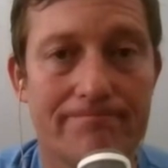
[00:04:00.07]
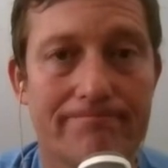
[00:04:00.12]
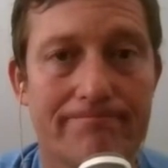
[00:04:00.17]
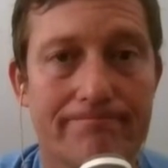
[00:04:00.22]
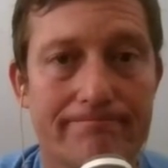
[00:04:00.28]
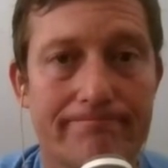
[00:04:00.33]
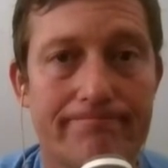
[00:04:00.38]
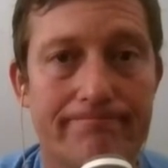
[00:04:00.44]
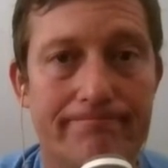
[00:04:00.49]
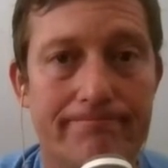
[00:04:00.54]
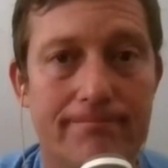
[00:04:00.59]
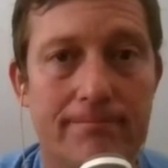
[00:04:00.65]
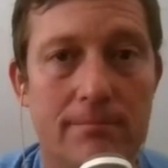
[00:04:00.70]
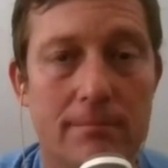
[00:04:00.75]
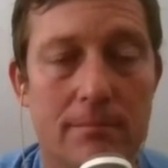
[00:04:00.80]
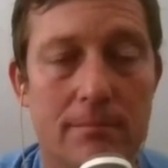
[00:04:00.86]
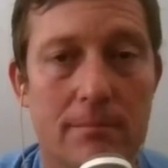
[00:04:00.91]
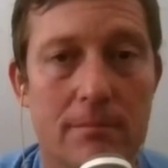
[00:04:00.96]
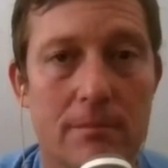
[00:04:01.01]

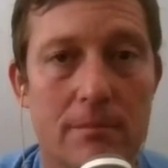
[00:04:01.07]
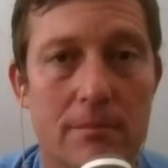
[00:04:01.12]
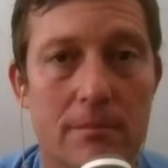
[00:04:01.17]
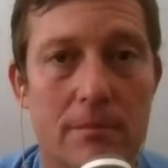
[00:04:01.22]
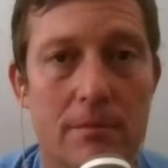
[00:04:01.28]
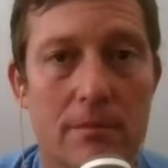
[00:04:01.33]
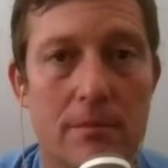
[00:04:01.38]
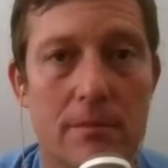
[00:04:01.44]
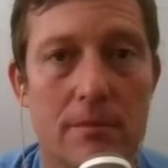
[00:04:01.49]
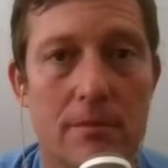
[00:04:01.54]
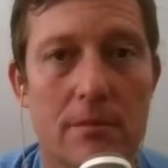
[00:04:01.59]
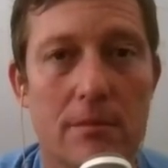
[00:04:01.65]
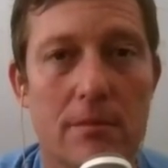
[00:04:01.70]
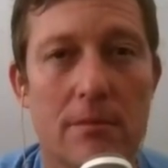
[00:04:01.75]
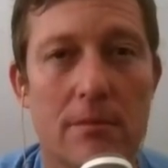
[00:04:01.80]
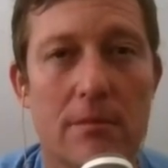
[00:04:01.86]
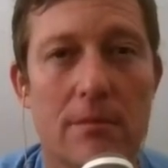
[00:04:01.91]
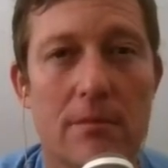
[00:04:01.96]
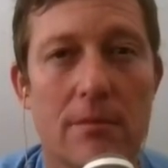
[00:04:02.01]

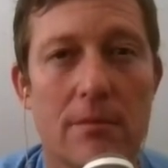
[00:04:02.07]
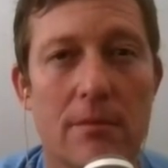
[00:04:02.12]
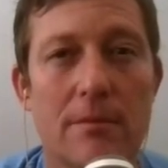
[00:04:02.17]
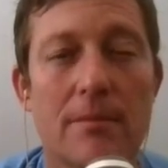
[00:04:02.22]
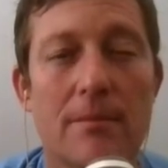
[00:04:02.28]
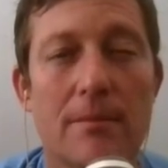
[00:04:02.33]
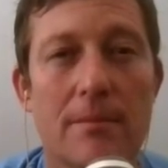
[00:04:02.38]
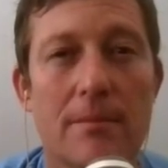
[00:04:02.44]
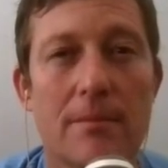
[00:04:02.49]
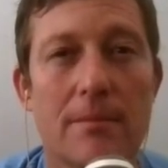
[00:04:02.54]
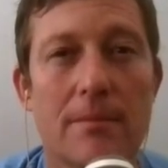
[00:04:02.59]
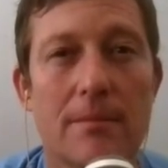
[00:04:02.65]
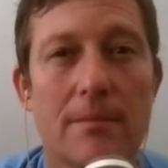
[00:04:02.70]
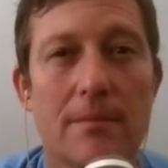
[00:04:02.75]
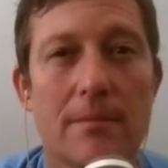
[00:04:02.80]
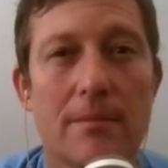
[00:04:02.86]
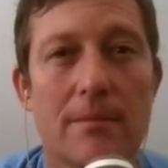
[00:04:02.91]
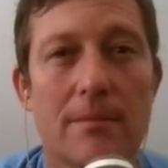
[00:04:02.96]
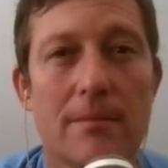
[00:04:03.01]

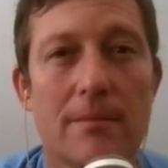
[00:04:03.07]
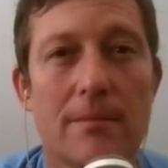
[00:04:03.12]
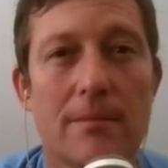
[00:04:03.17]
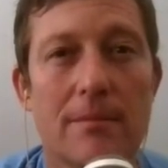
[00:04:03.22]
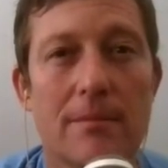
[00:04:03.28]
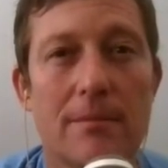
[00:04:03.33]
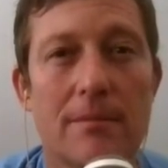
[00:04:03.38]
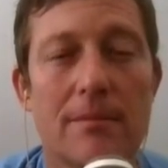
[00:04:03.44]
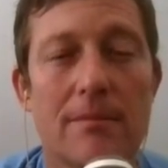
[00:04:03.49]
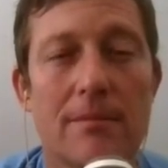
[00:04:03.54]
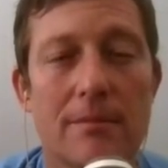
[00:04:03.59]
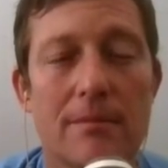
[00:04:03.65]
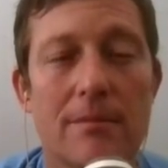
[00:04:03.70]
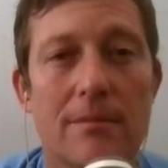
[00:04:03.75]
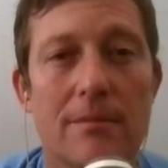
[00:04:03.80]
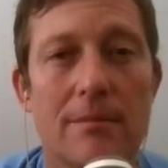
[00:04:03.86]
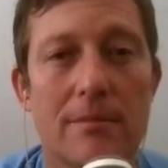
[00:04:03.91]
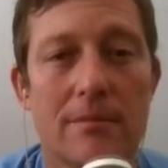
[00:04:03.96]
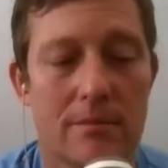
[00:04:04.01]

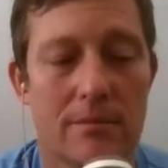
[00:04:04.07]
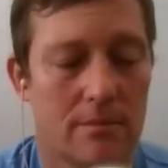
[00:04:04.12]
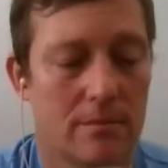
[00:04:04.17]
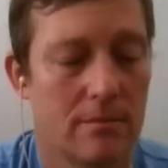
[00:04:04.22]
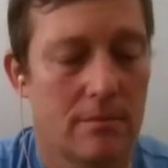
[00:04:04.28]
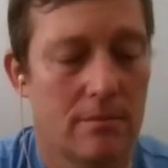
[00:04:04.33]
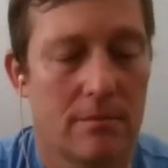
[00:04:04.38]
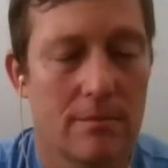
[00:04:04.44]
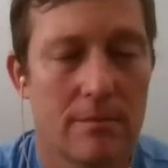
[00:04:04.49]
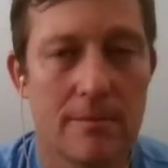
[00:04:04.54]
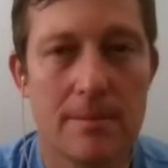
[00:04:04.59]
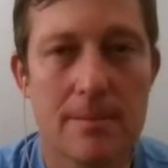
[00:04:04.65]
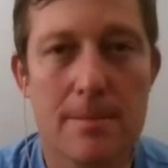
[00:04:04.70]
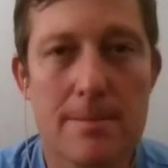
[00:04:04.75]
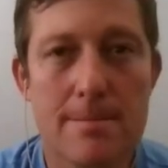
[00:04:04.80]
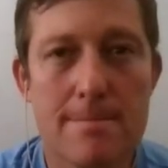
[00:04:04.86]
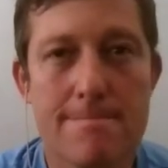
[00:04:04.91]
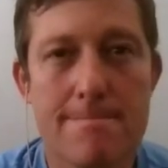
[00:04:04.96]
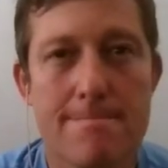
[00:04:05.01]

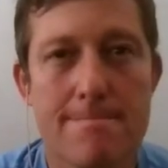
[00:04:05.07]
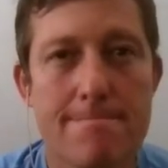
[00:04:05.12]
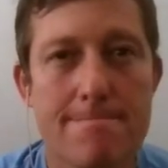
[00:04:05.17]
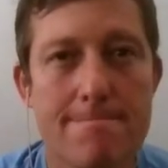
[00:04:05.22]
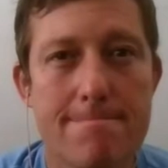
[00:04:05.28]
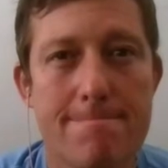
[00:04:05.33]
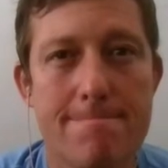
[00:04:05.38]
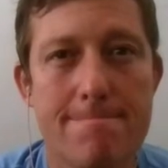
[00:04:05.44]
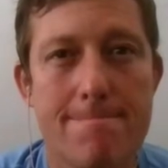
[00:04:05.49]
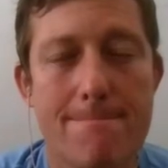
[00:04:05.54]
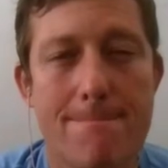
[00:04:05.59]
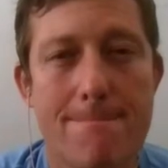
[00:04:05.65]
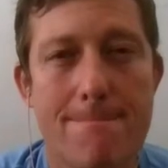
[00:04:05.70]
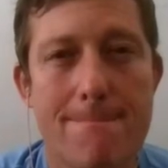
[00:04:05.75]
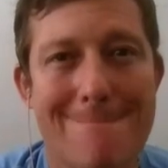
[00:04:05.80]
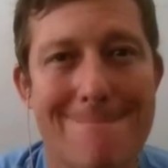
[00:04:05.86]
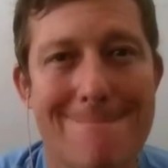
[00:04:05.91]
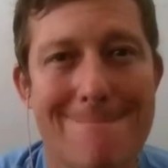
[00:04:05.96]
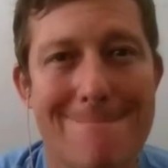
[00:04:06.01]

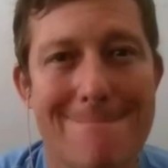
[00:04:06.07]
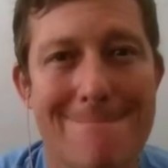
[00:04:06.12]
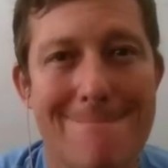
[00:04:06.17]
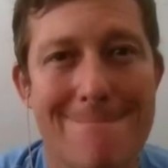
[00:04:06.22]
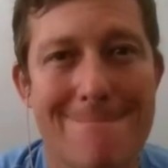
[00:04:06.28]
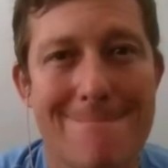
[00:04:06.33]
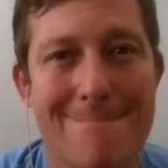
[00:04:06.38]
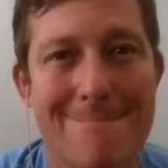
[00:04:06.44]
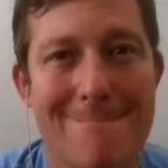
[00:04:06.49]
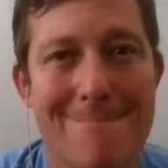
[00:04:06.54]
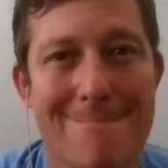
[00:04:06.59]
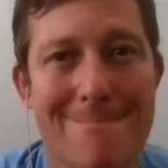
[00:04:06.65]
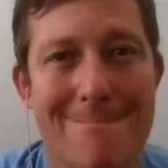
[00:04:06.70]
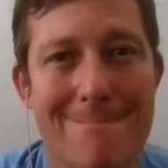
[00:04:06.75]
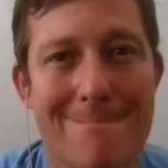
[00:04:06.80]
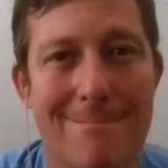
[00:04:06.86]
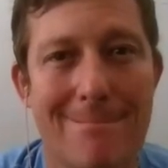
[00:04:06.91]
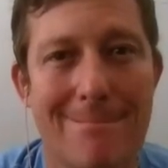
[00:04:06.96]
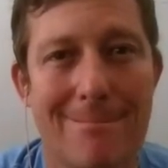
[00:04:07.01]

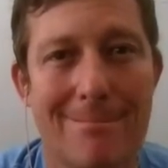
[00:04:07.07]
This person isn't speaking.